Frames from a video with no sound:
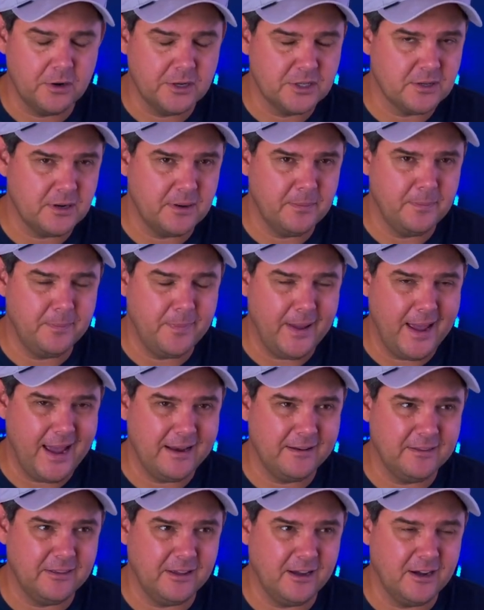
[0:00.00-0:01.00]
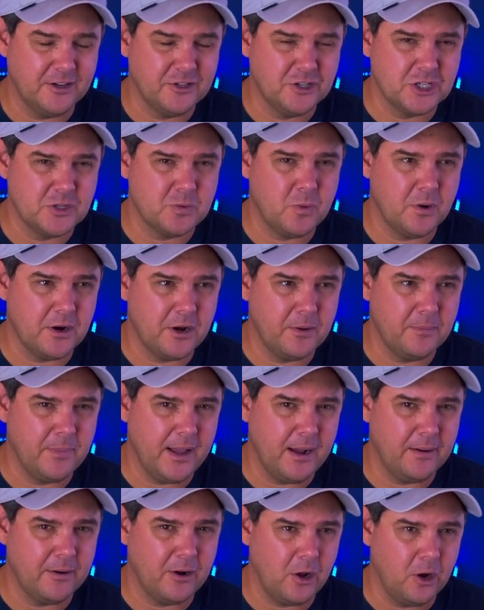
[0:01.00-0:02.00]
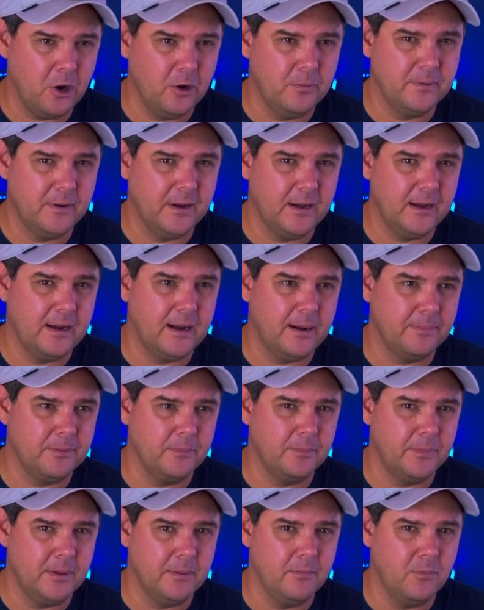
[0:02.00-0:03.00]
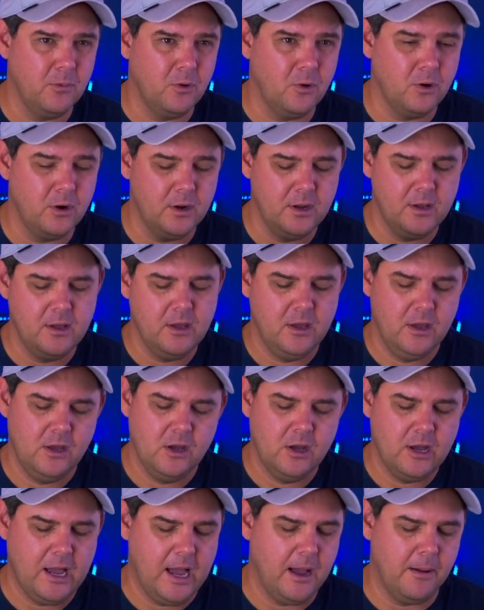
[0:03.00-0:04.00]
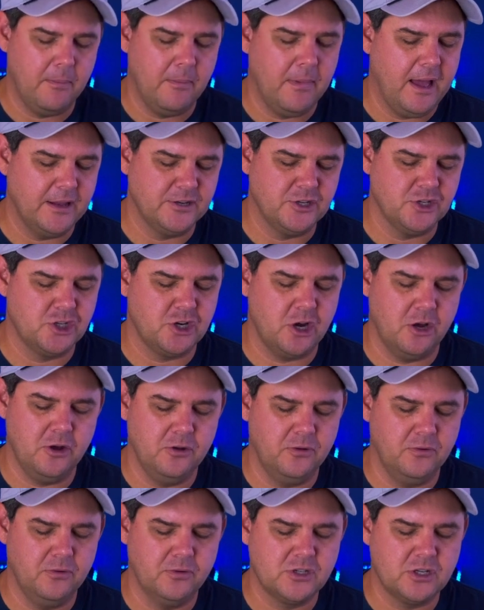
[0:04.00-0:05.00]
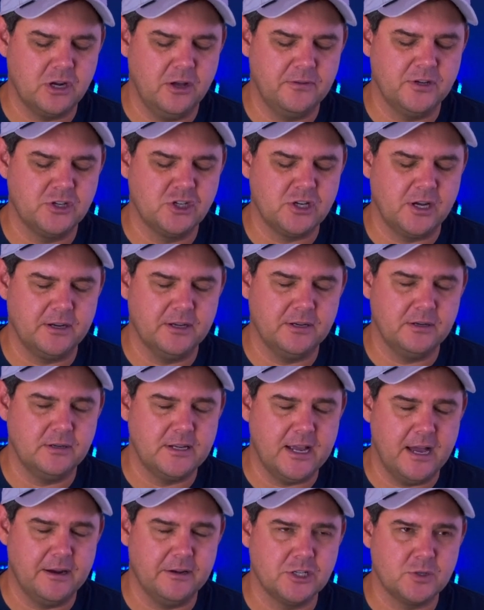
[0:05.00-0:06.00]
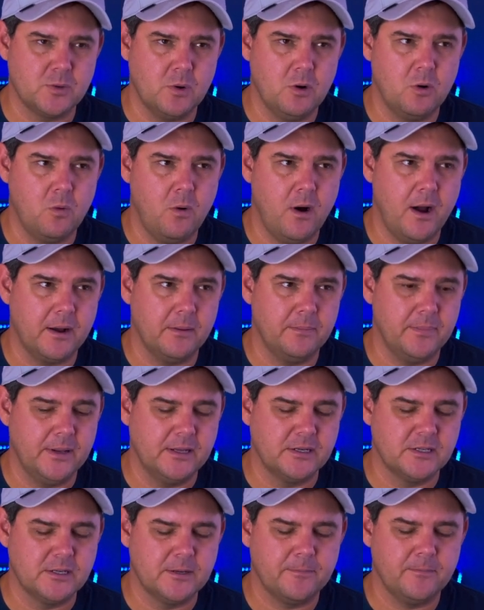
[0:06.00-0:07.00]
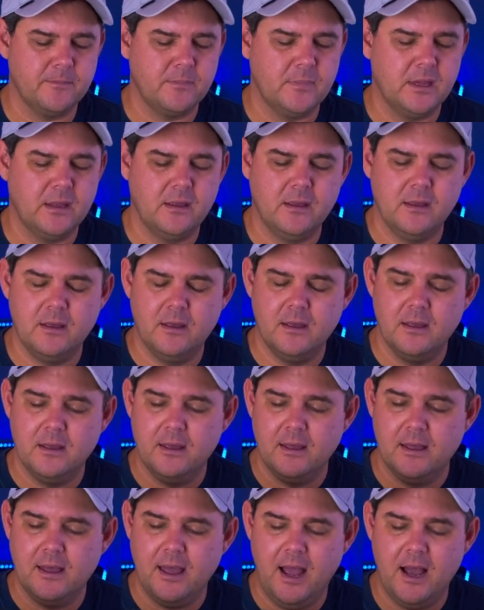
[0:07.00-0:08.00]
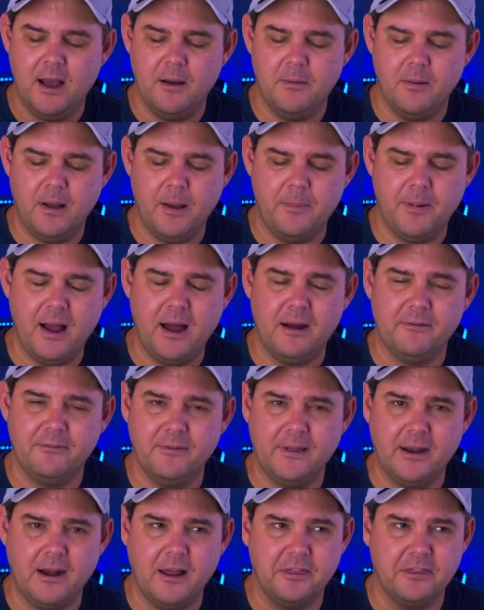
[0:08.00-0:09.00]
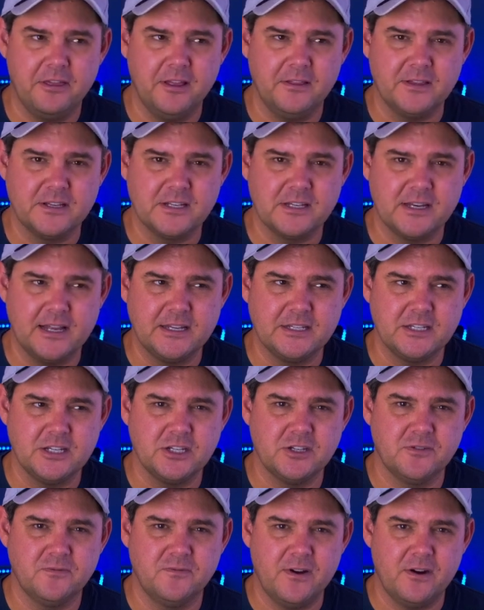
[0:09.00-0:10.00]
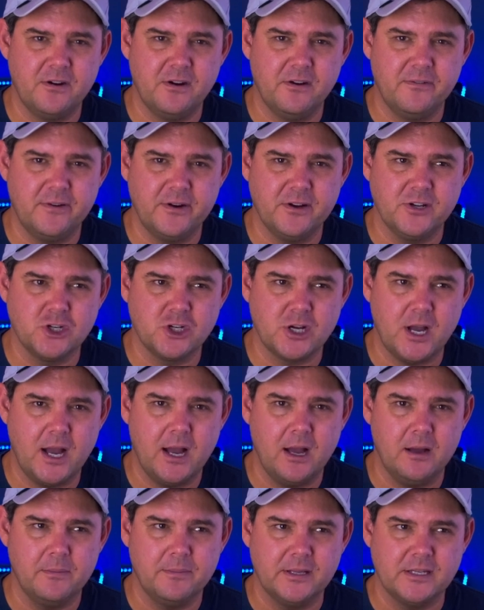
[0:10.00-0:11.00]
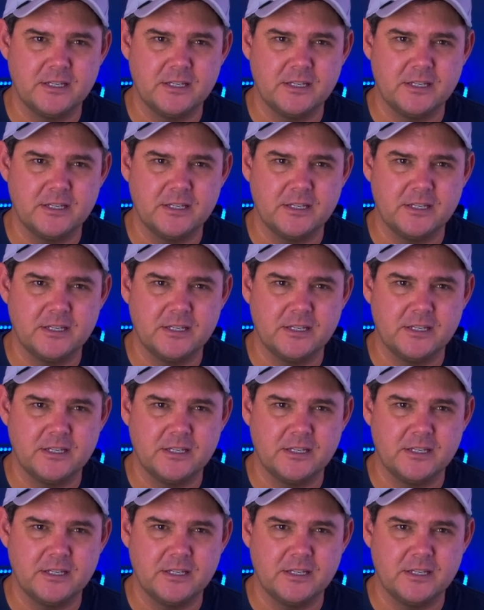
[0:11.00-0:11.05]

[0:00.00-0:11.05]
It's not a bad thing. I just wanted to be able to open it up a bit more. I had to slow the shutter down as well quite a bit. Apart from that, I think this lens is very, very sharp.